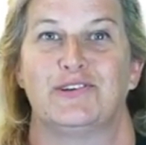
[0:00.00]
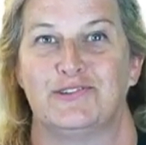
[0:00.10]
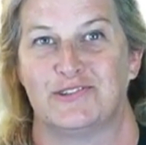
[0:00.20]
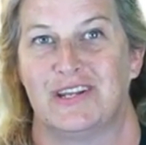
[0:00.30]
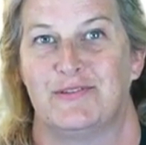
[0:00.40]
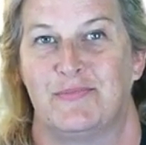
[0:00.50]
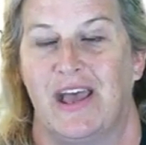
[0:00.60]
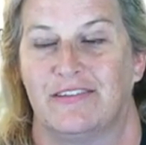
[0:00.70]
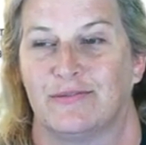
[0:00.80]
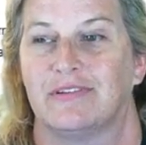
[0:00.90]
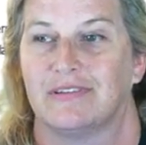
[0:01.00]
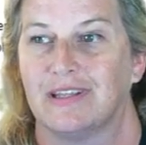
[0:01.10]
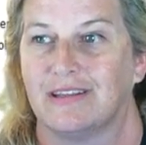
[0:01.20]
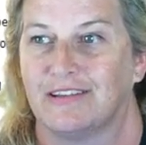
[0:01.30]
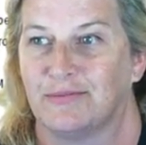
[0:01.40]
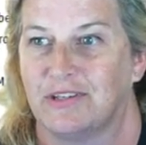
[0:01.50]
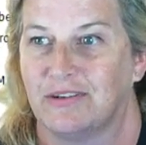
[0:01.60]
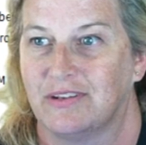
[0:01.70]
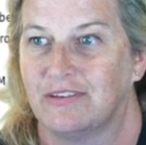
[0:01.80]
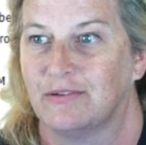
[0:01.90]
username and password, then that's what
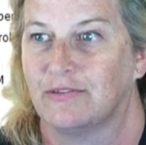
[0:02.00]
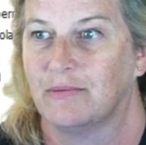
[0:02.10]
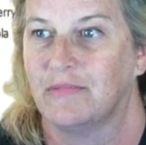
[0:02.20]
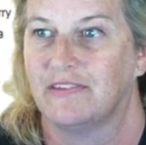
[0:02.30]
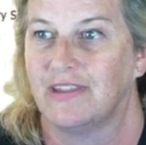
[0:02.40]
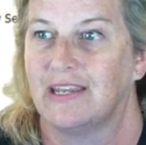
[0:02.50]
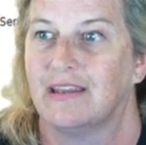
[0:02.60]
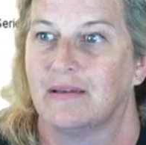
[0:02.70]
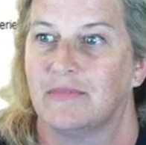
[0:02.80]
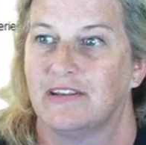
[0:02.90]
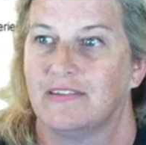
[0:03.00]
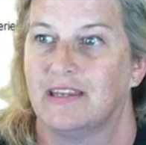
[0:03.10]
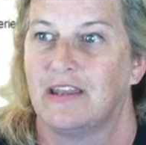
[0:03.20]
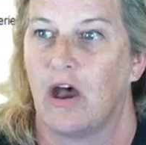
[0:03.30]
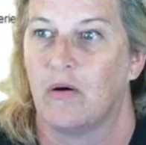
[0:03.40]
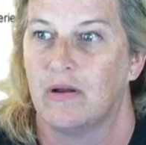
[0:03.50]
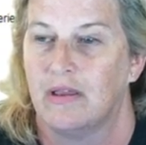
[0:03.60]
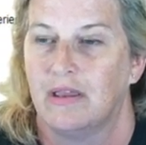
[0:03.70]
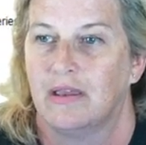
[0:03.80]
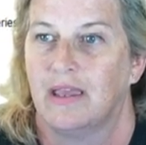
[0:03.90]
you can do. So I'm gonna say I'm gonna say no.
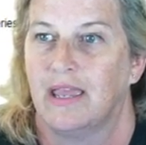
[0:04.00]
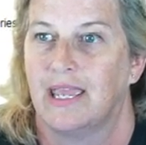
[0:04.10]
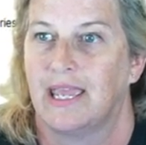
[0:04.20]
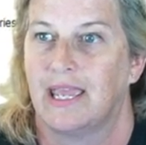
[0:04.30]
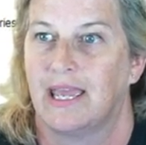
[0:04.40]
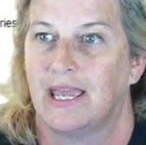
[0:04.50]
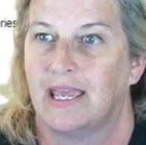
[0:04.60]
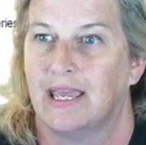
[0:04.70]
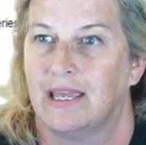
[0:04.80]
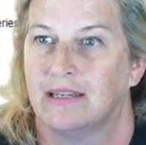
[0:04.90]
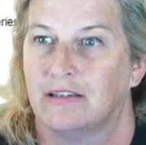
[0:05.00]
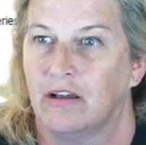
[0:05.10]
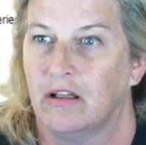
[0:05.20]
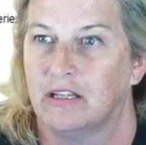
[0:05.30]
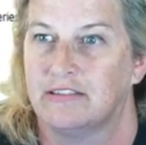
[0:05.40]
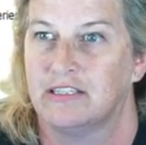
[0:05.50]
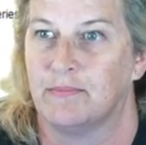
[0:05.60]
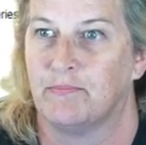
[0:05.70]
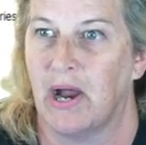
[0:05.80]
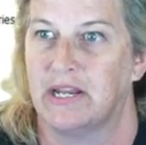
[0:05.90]
And oh let's
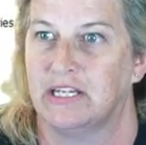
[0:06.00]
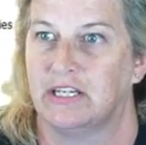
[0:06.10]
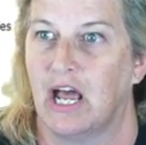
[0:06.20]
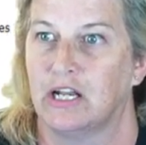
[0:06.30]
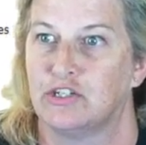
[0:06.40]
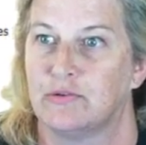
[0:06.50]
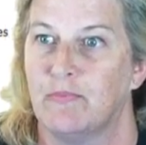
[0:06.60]
see, binding knowledge